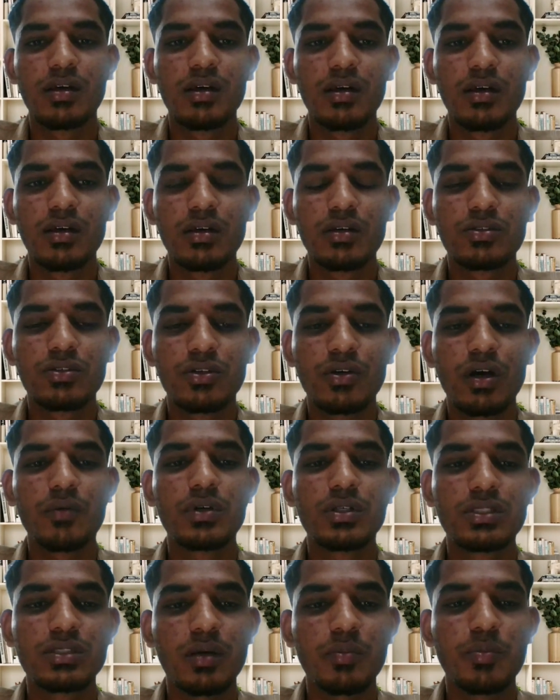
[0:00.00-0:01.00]
So I was
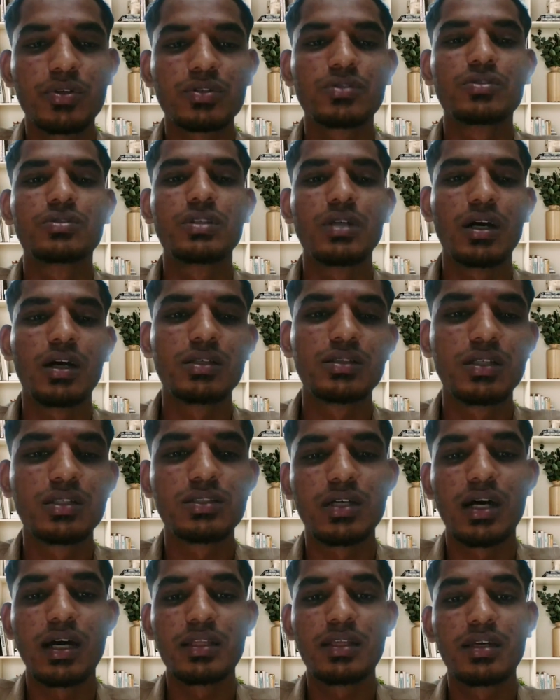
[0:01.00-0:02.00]
supposed to search an
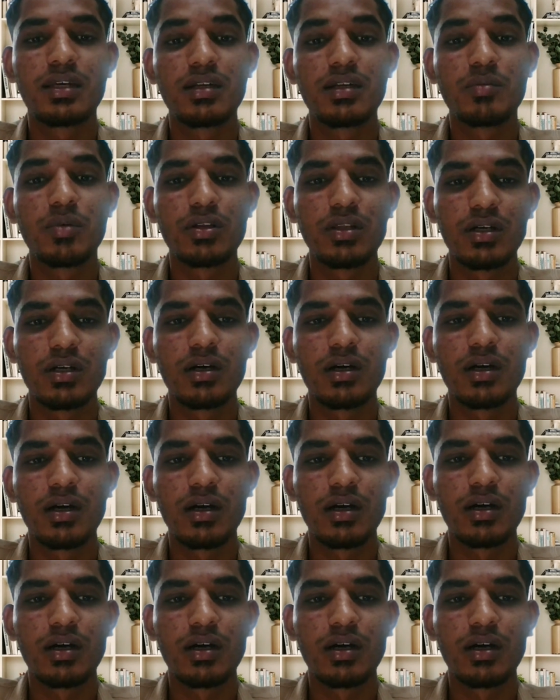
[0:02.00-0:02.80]
article about the